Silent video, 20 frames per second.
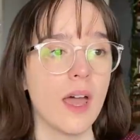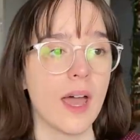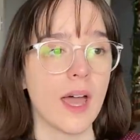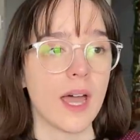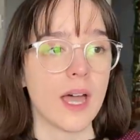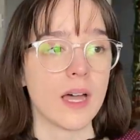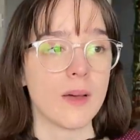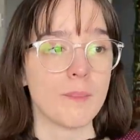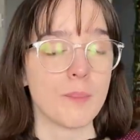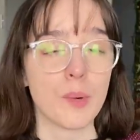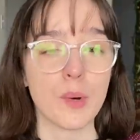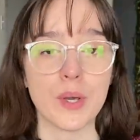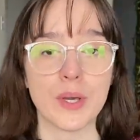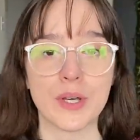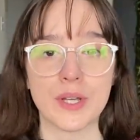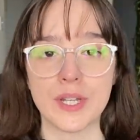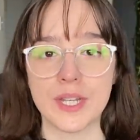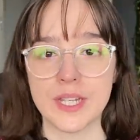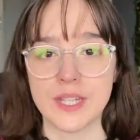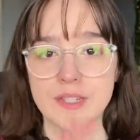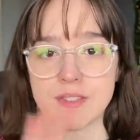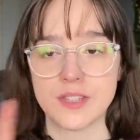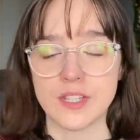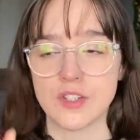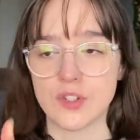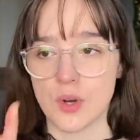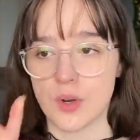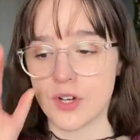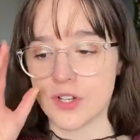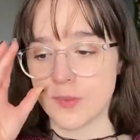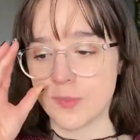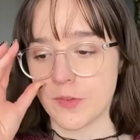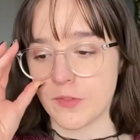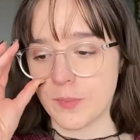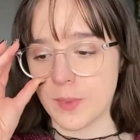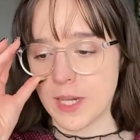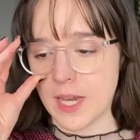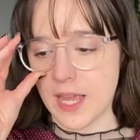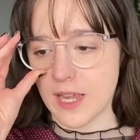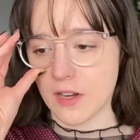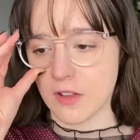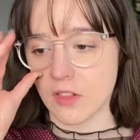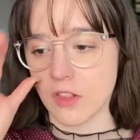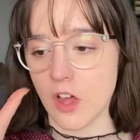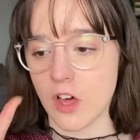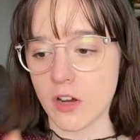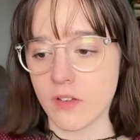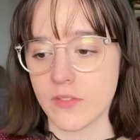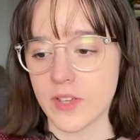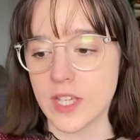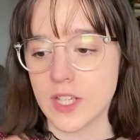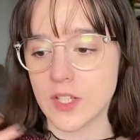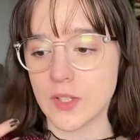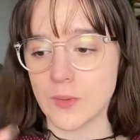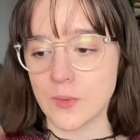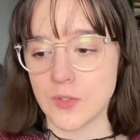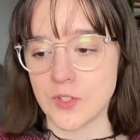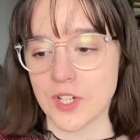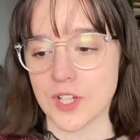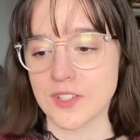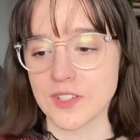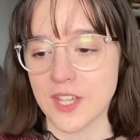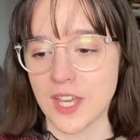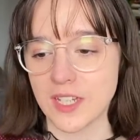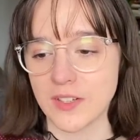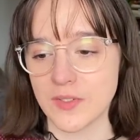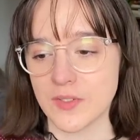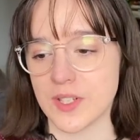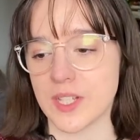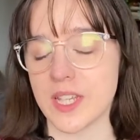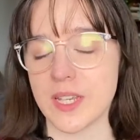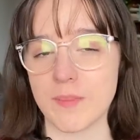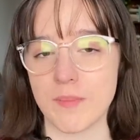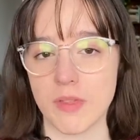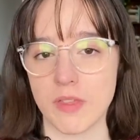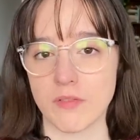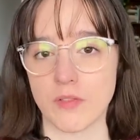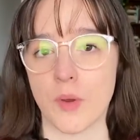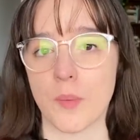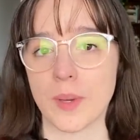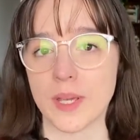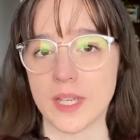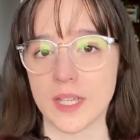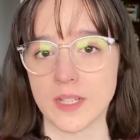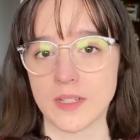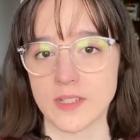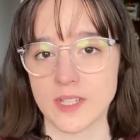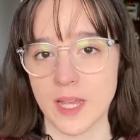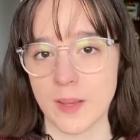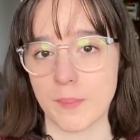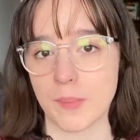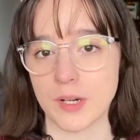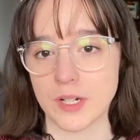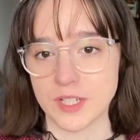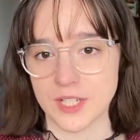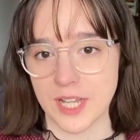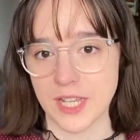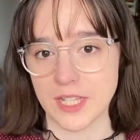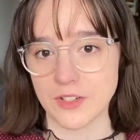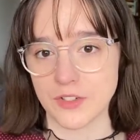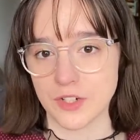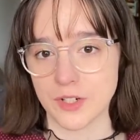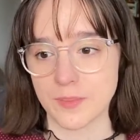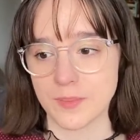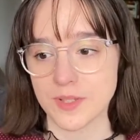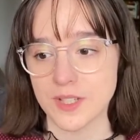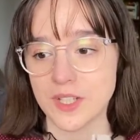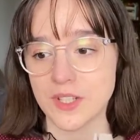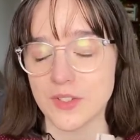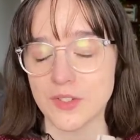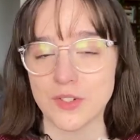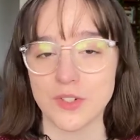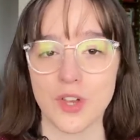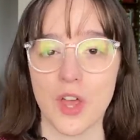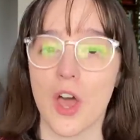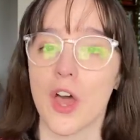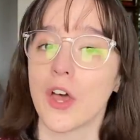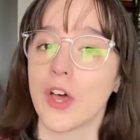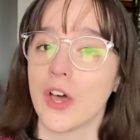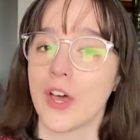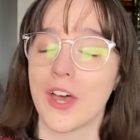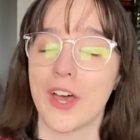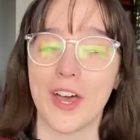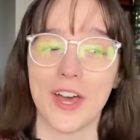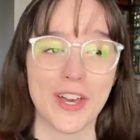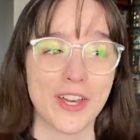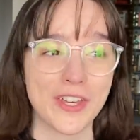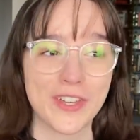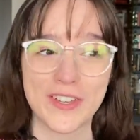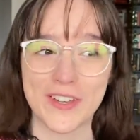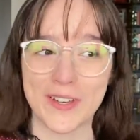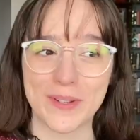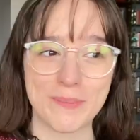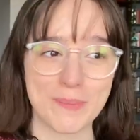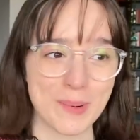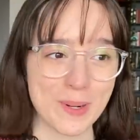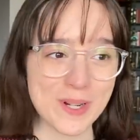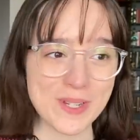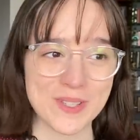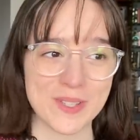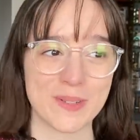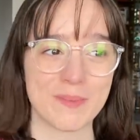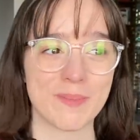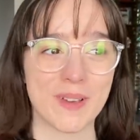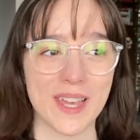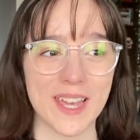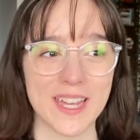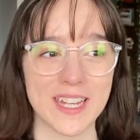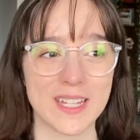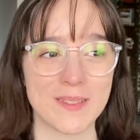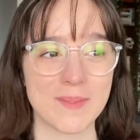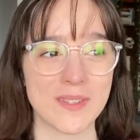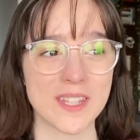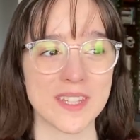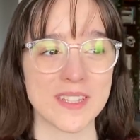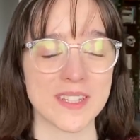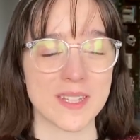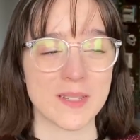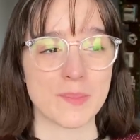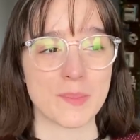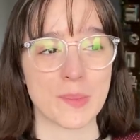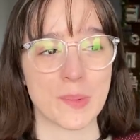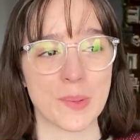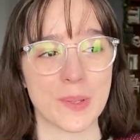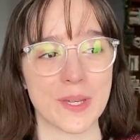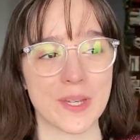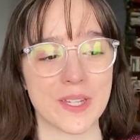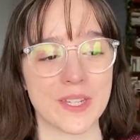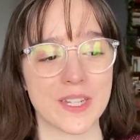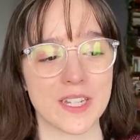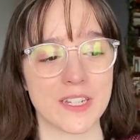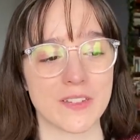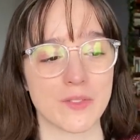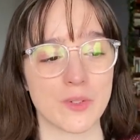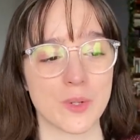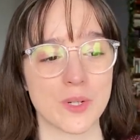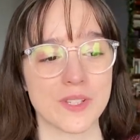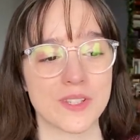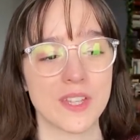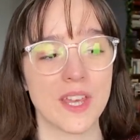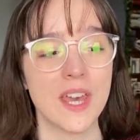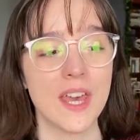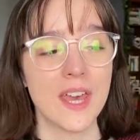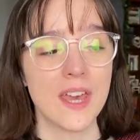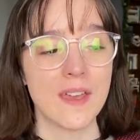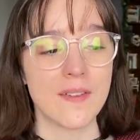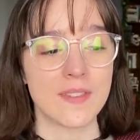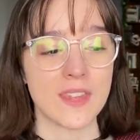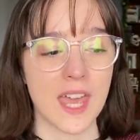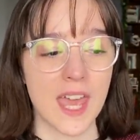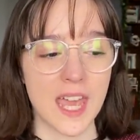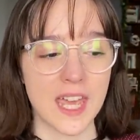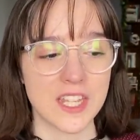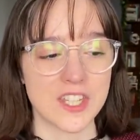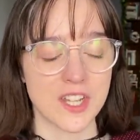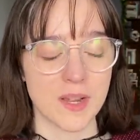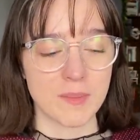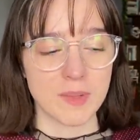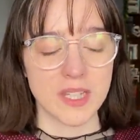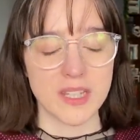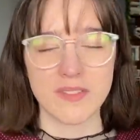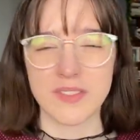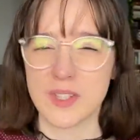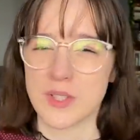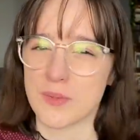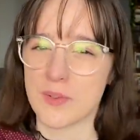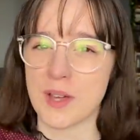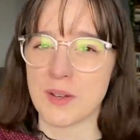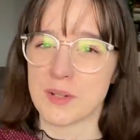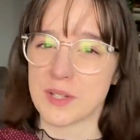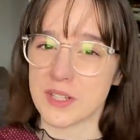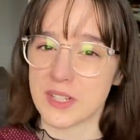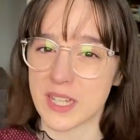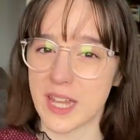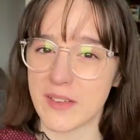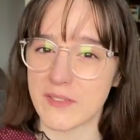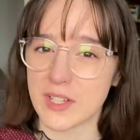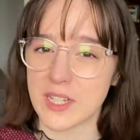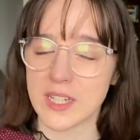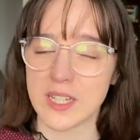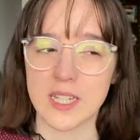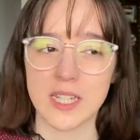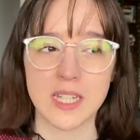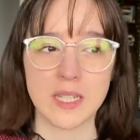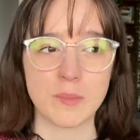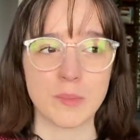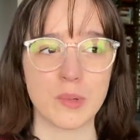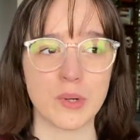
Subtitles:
Boyhood is the shortest movement, and a lot of it you just kind of see him throwing temper tantrums. He's not a good person by any means in boyhood, and of course the age, I believe he's around 11 in